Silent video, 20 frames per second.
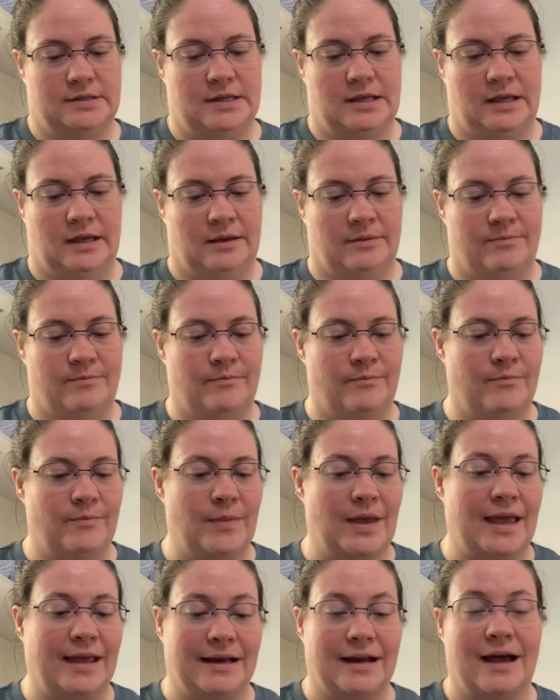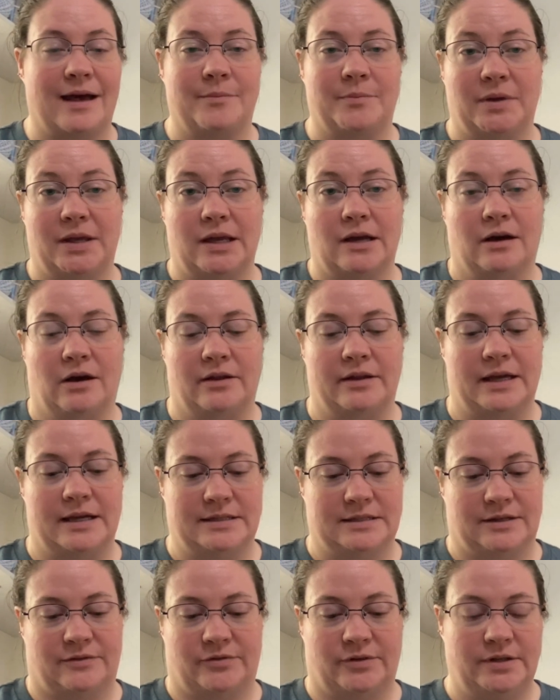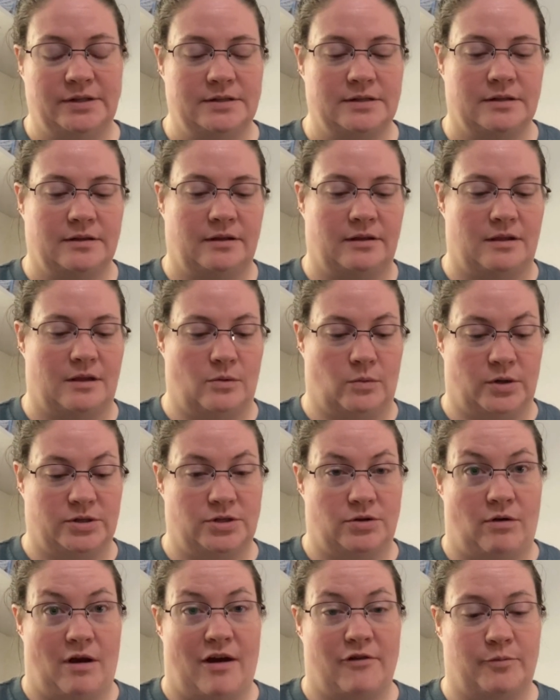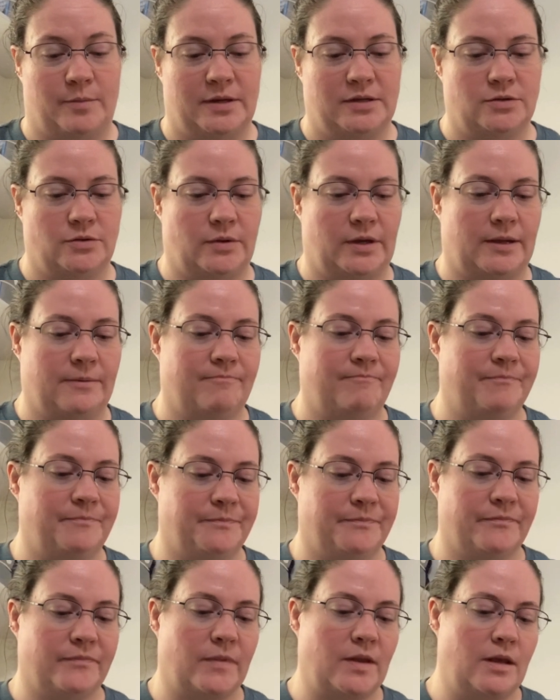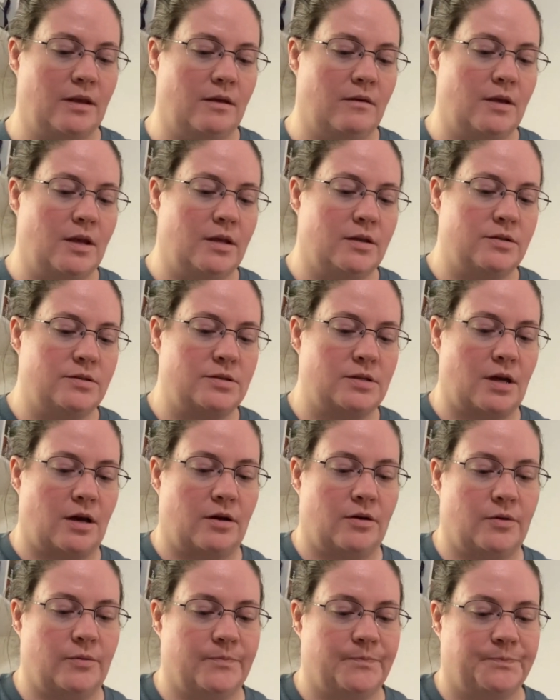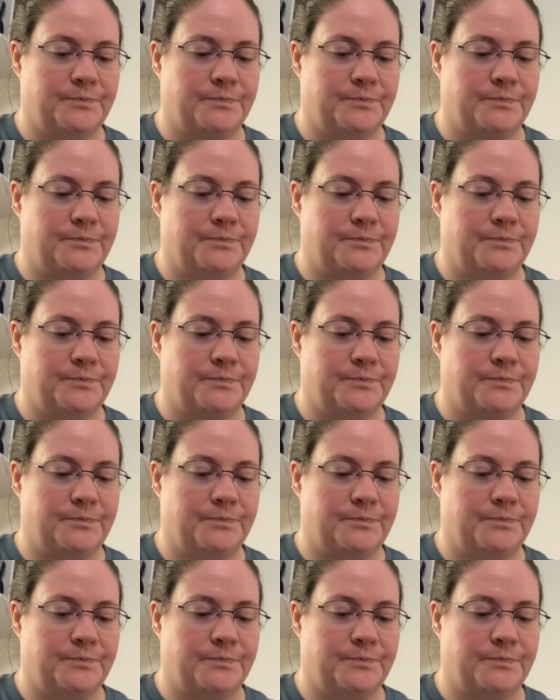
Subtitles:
it may not be all that different than what you have been doing. So